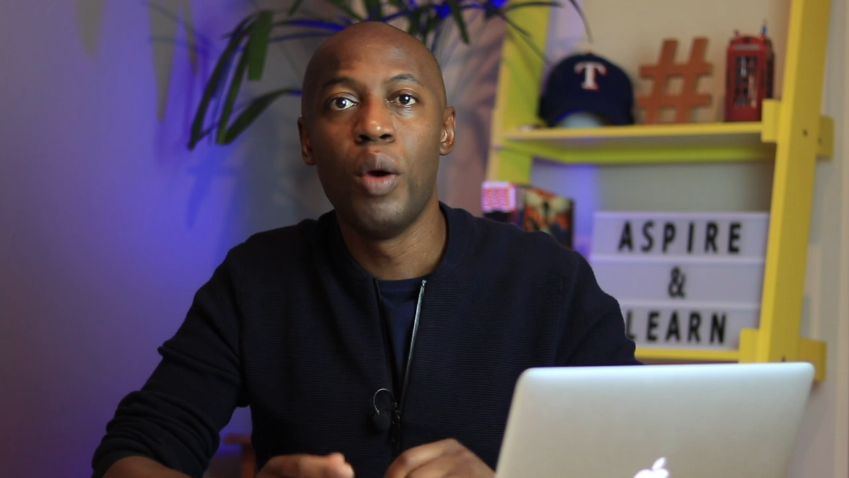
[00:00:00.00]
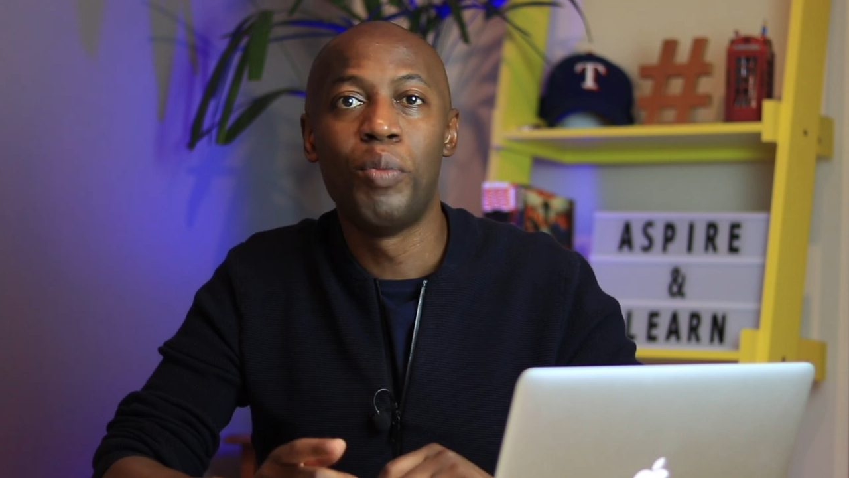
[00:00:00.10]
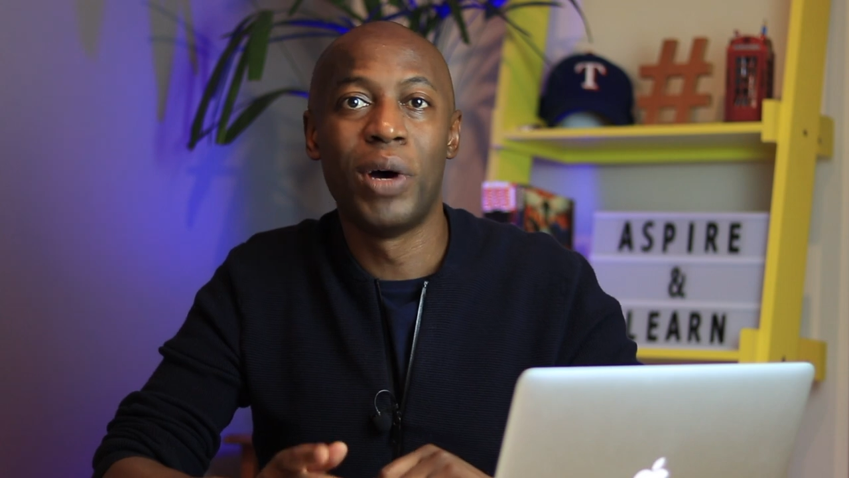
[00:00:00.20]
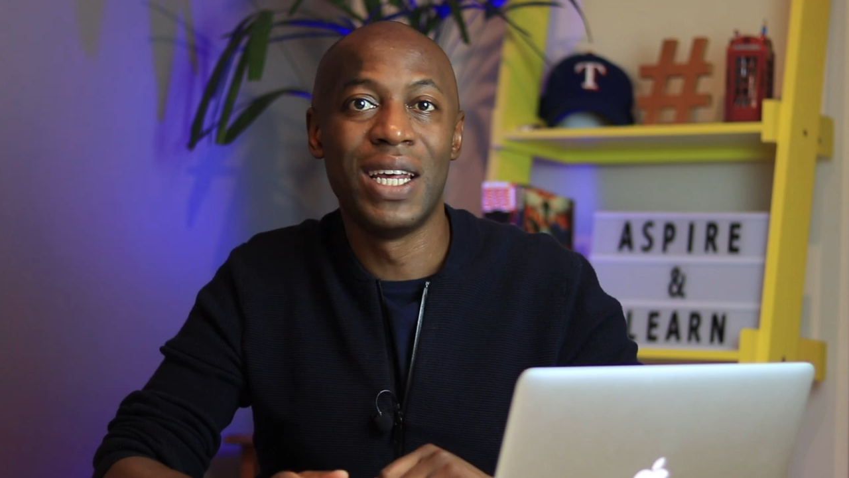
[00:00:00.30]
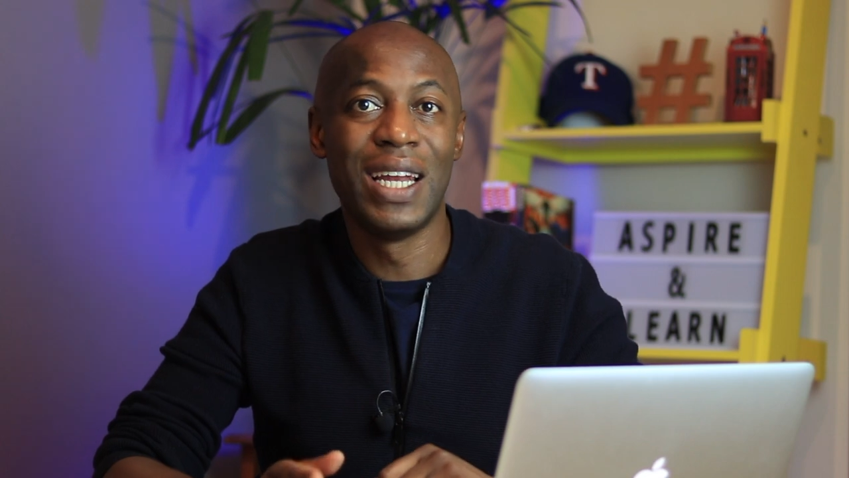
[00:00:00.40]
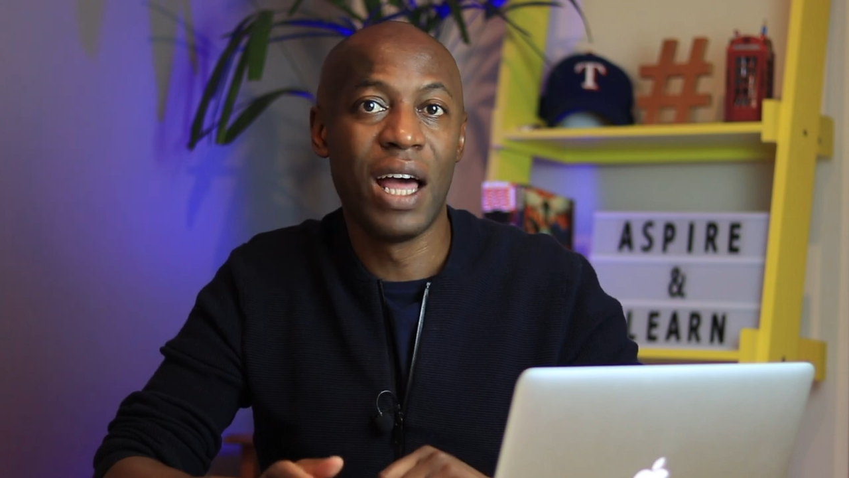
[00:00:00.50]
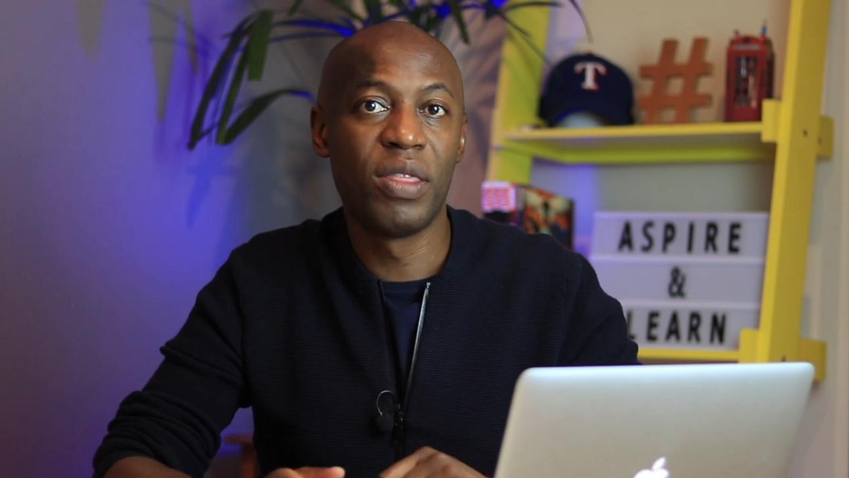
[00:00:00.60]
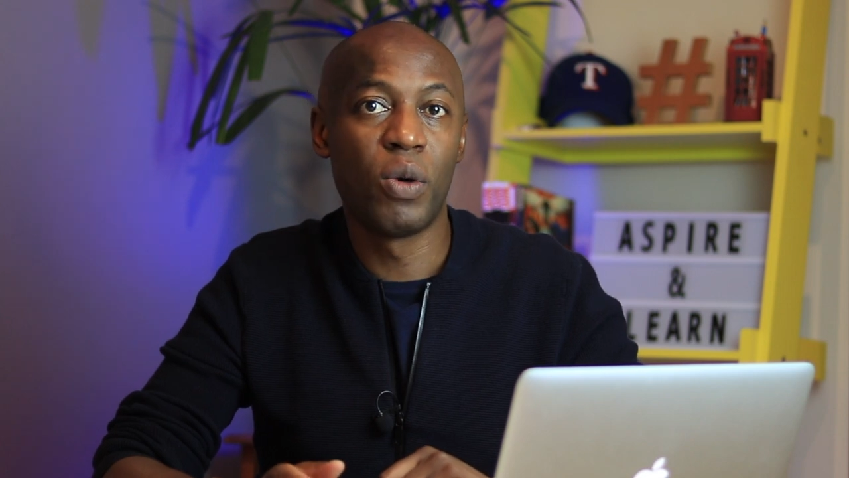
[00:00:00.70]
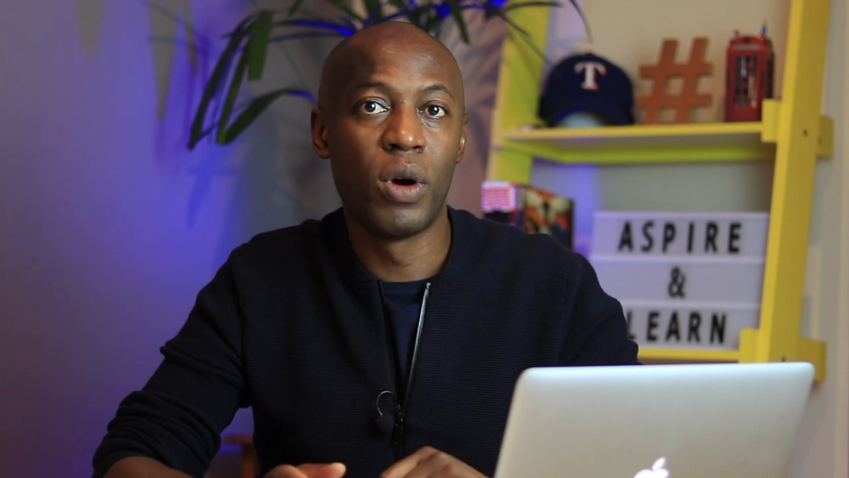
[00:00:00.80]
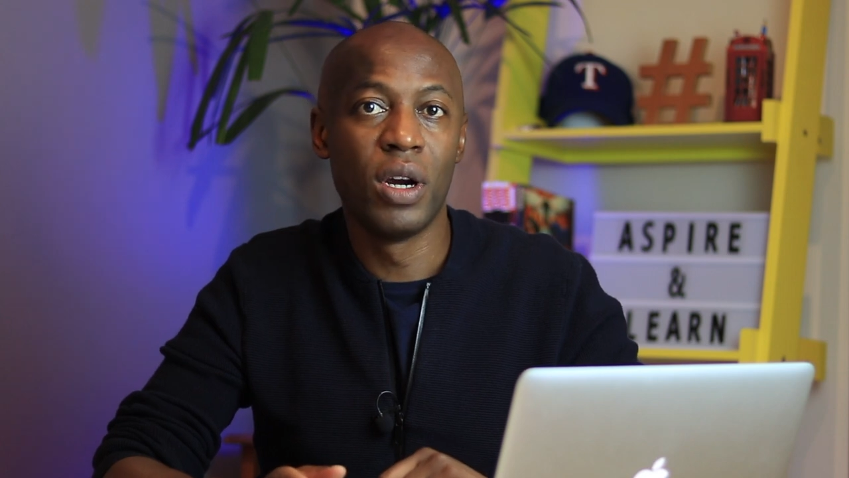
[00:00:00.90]
but in
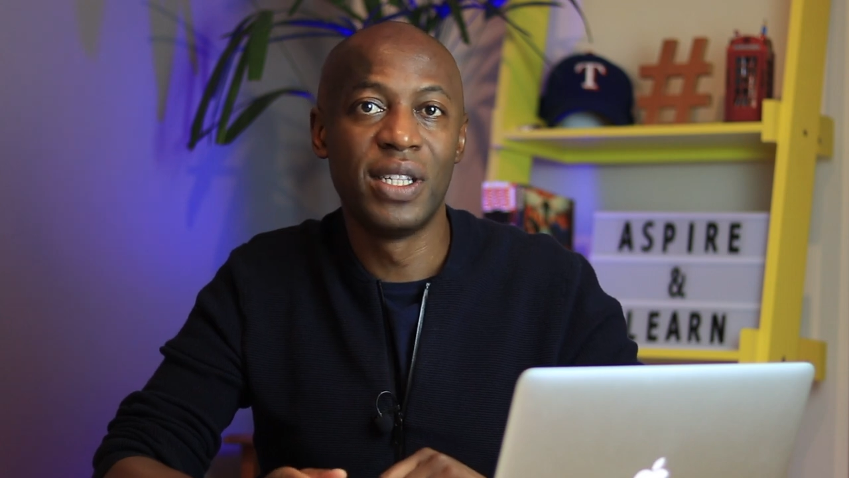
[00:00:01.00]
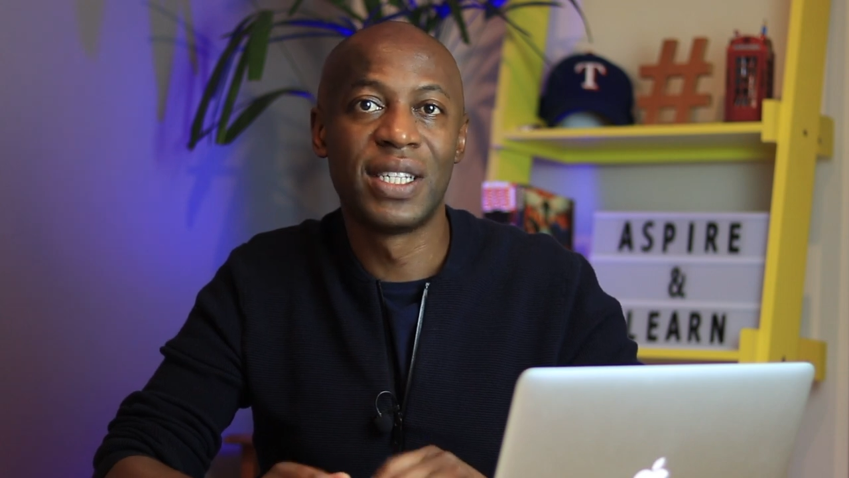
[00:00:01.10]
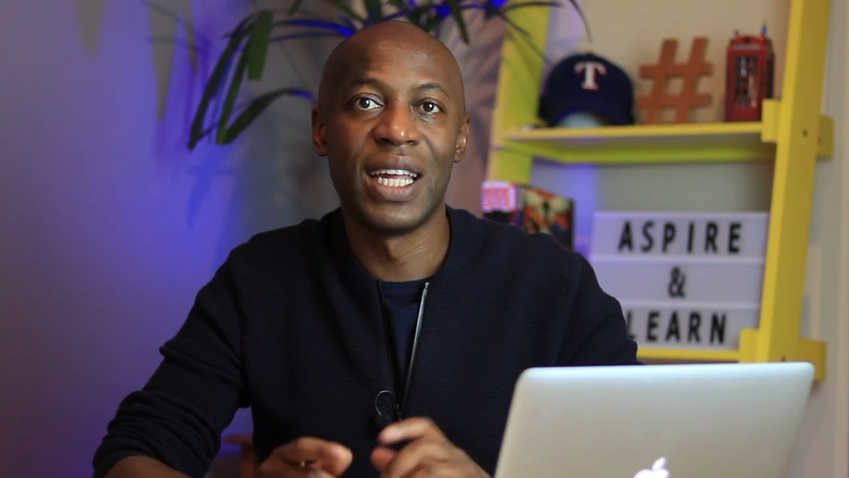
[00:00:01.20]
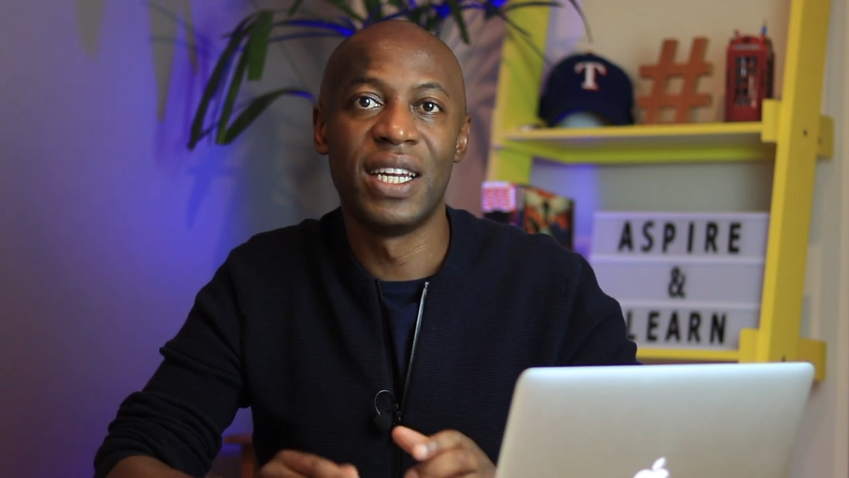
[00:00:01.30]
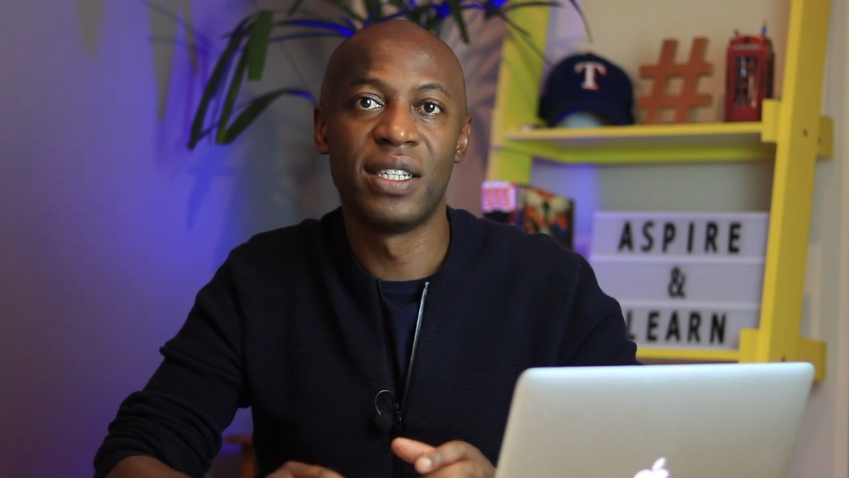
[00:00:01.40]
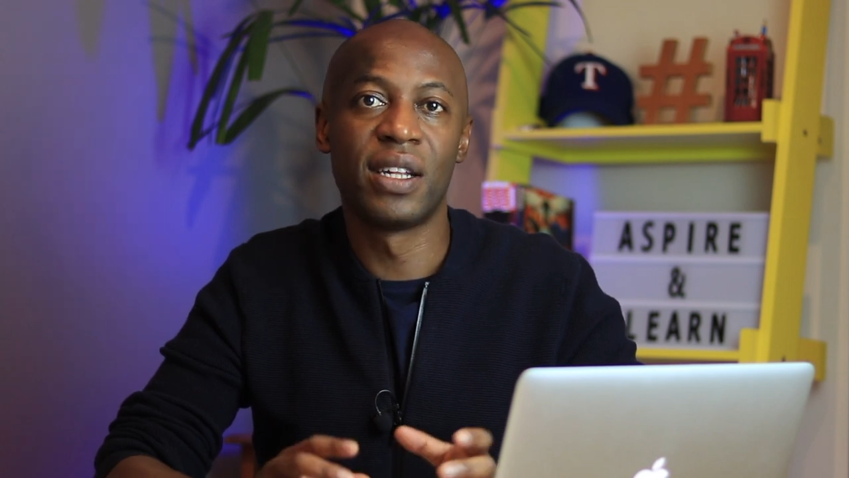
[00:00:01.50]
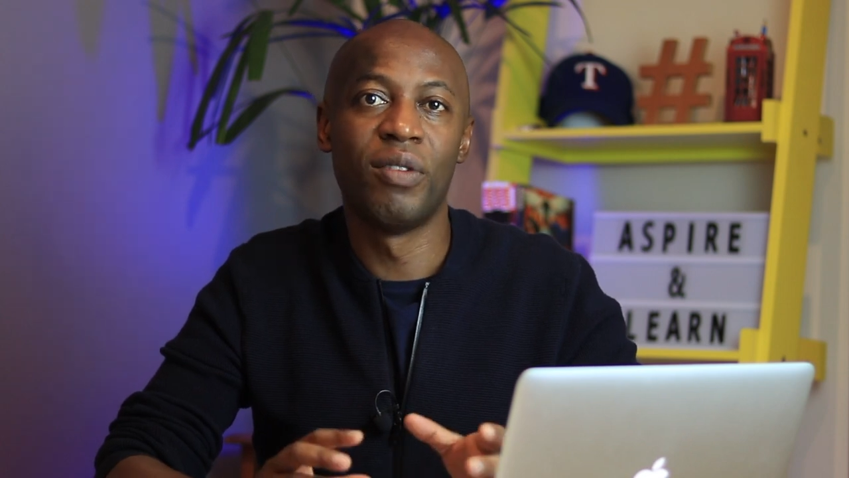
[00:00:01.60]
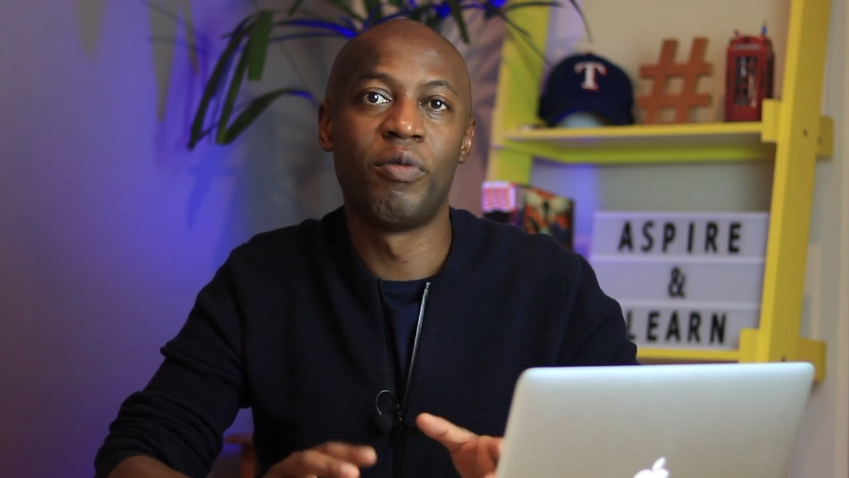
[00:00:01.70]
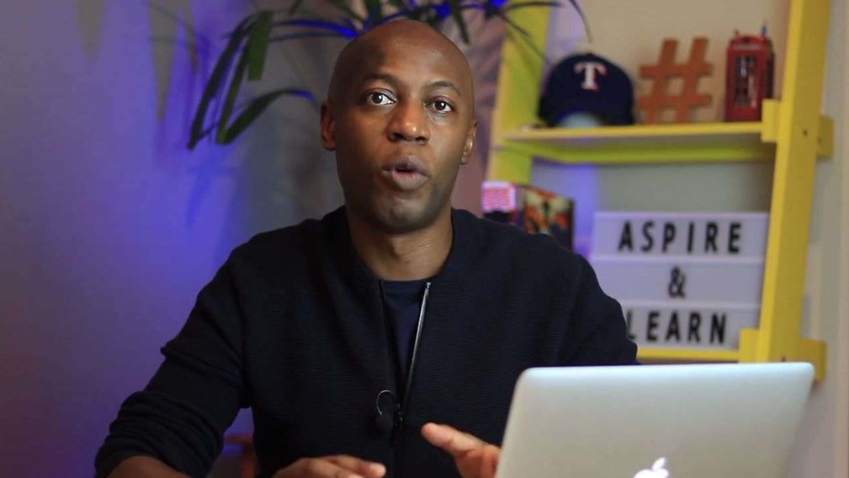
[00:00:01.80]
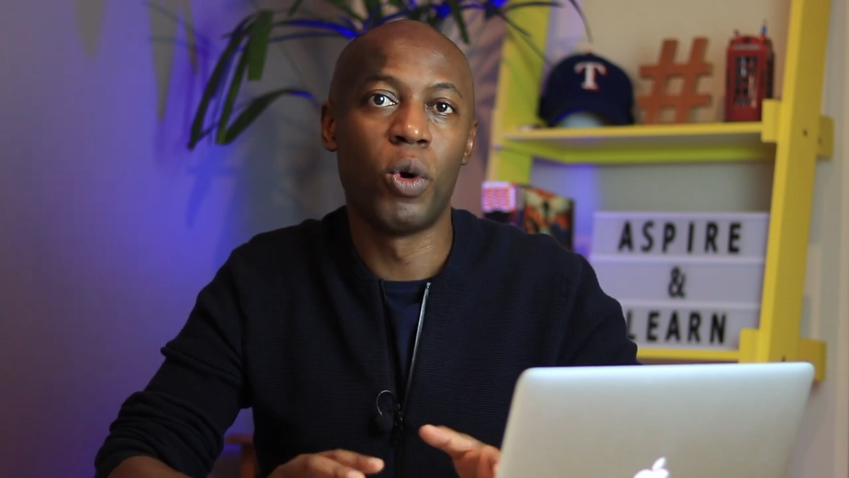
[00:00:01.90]
other words, it is
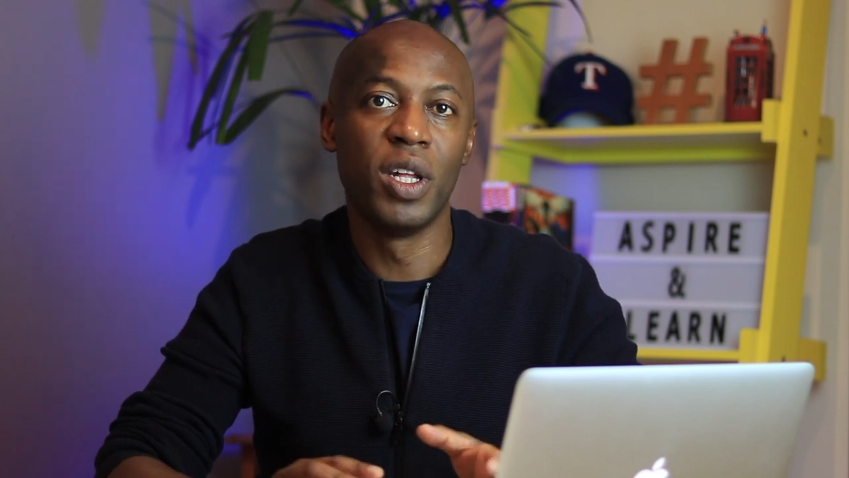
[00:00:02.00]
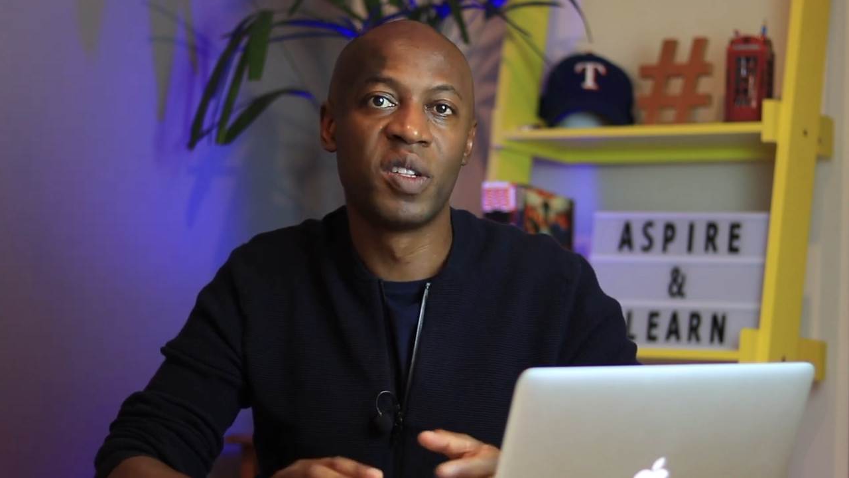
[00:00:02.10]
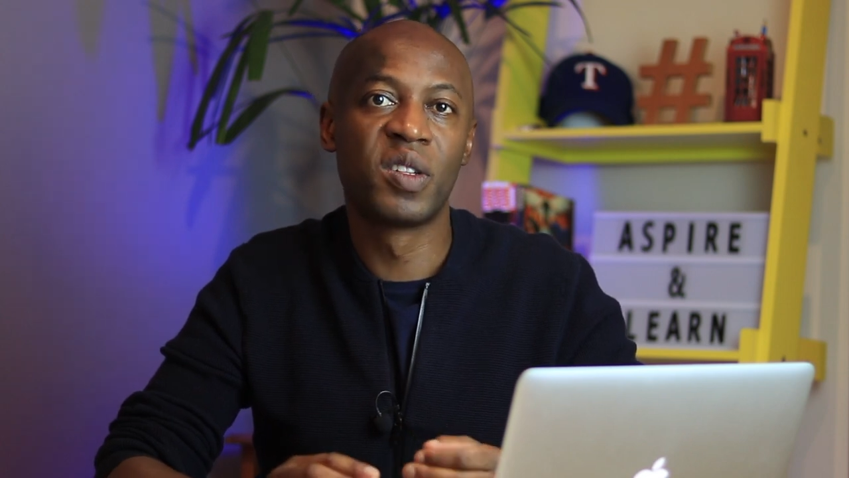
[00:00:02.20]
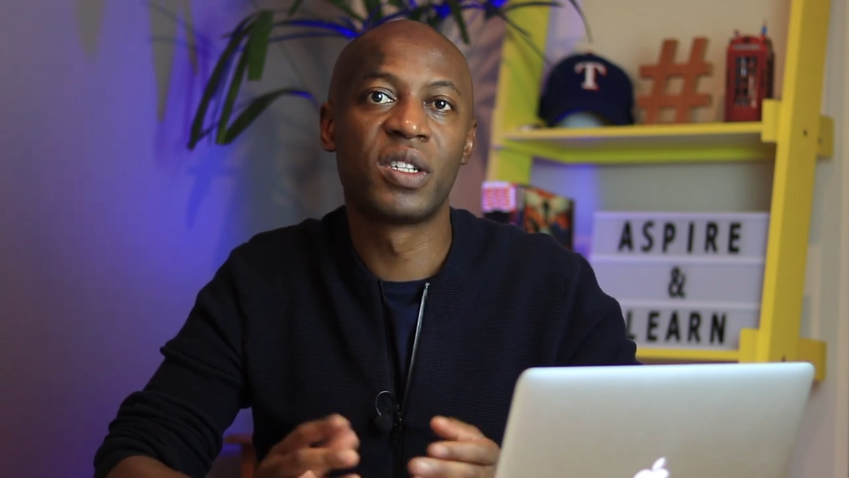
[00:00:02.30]
unvoiced,